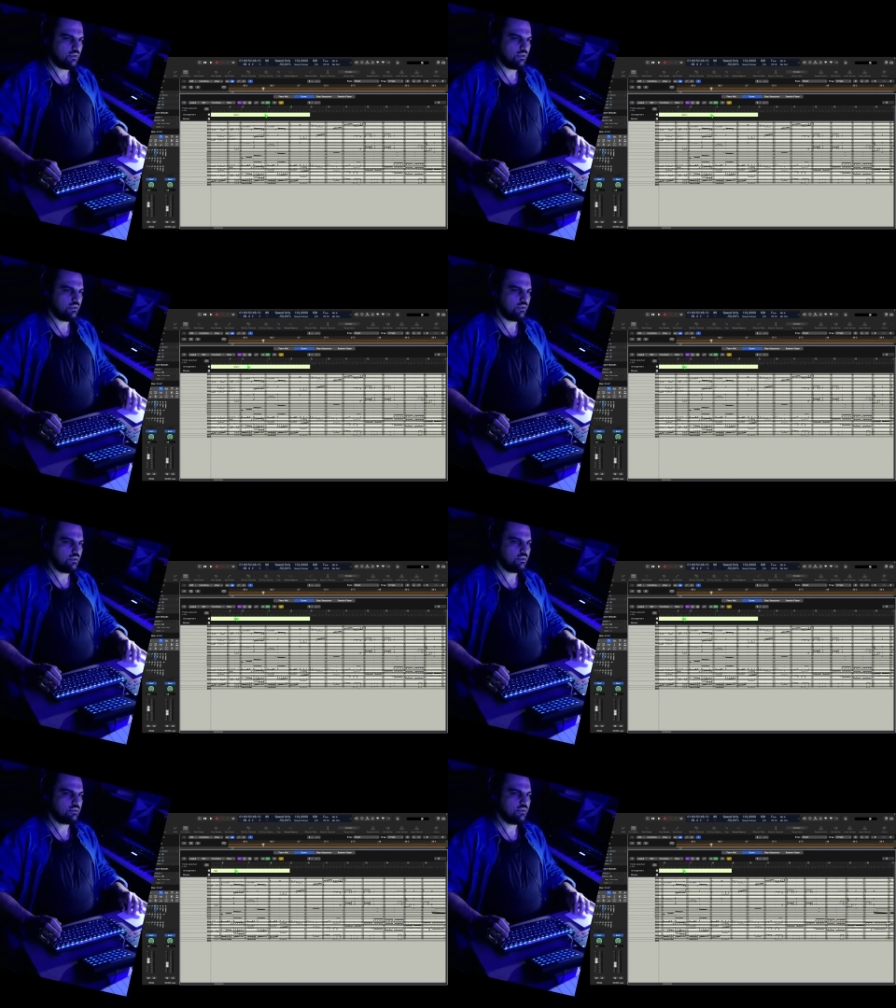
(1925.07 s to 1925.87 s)

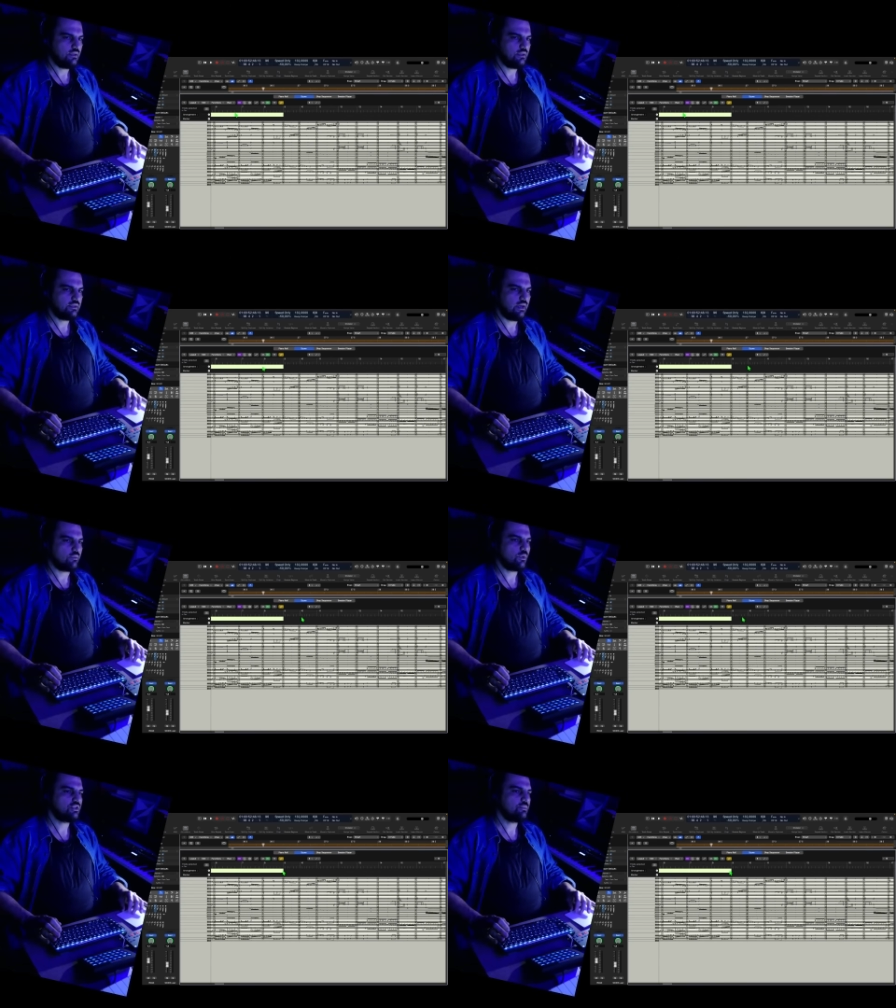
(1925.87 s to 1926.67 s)
the
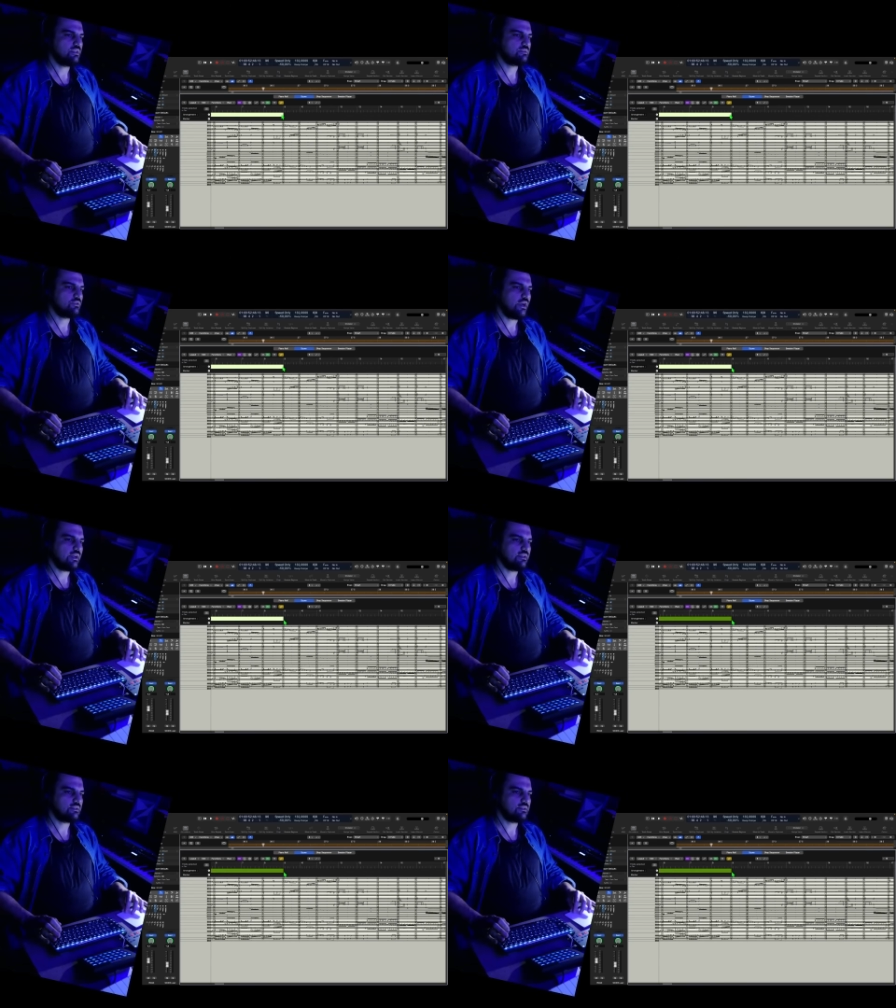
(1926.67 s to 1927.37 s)
arrangement track is a